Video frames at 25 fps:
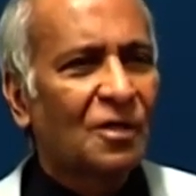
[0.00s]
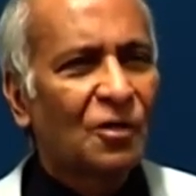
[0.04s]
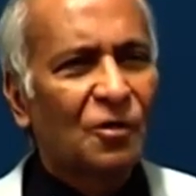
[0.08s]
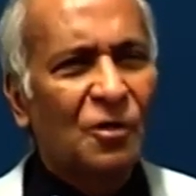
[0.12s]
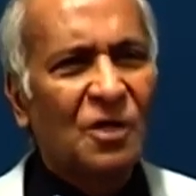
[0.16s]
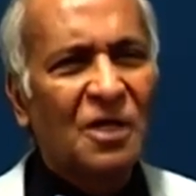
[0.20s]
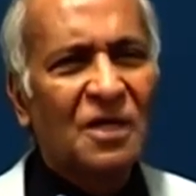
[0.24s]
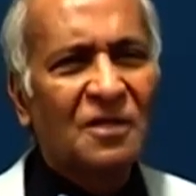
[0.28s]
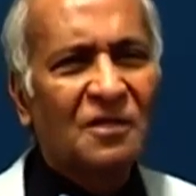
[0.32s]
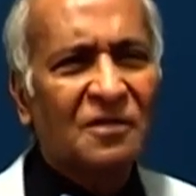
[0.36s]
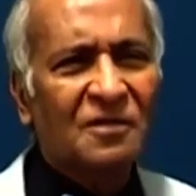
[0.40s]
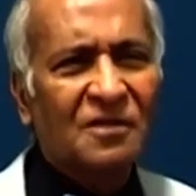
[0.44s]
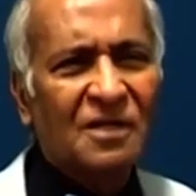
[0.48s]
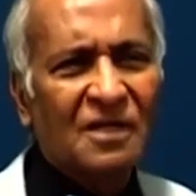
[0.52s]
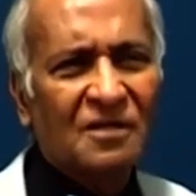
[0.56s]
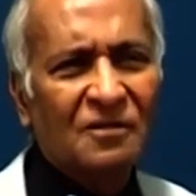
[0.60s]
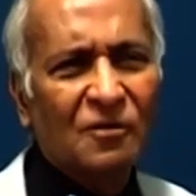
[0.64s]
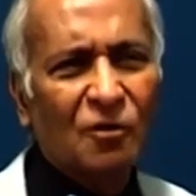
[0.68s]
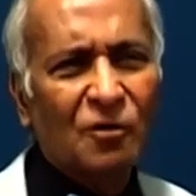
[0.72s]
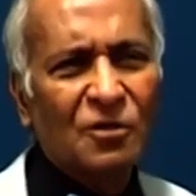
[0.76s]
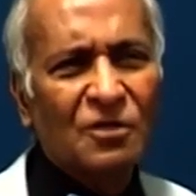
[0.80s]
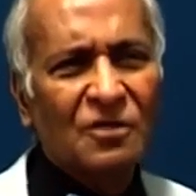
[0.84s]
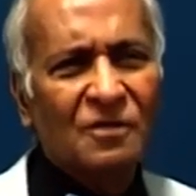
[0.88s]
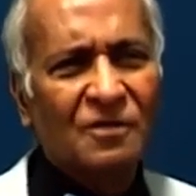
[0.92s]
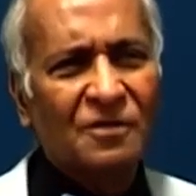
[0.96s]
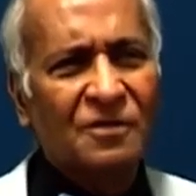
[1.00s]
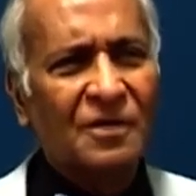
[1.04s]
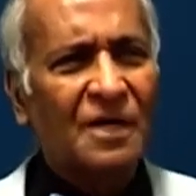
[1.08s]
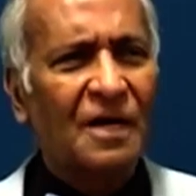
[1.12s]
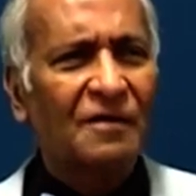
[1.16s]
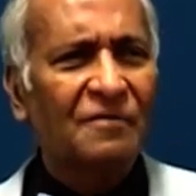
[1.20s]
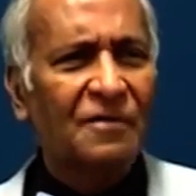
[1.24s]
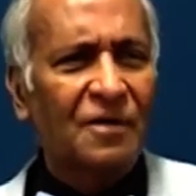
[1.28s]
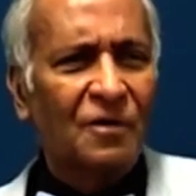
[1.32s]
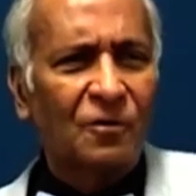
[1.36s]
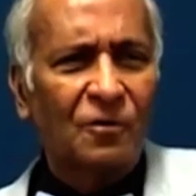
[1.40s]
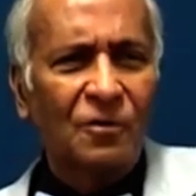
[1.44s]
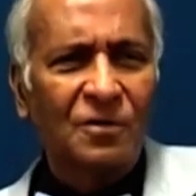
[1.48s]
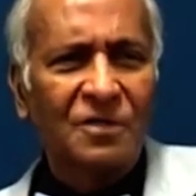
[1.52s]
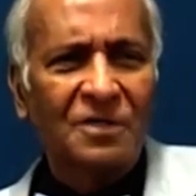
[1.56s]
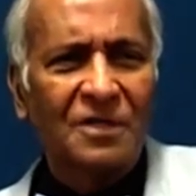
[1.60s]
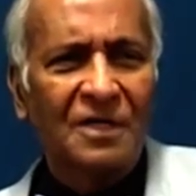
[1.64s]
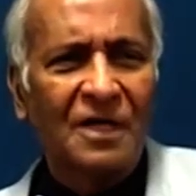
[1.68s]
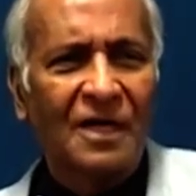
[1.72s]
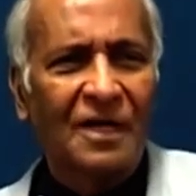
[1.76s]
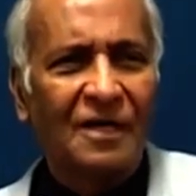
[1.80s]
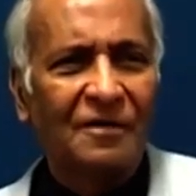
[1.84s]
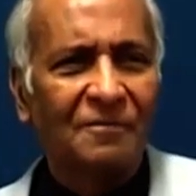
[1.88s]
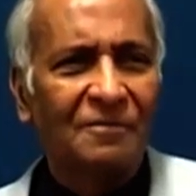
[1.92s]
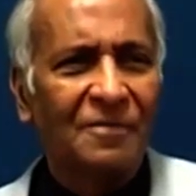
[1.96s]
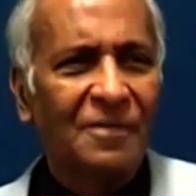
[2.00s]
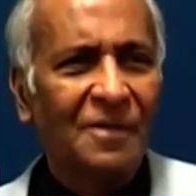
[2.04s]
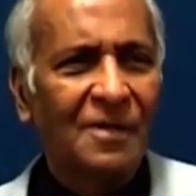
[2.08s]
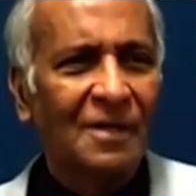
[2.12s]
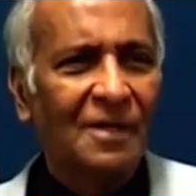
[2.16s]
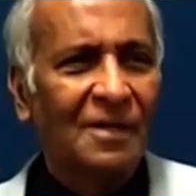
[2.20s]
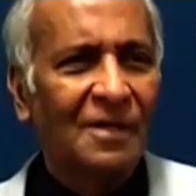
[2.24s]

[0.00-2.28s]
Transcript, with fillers: You hear the noise of the traffic all the time.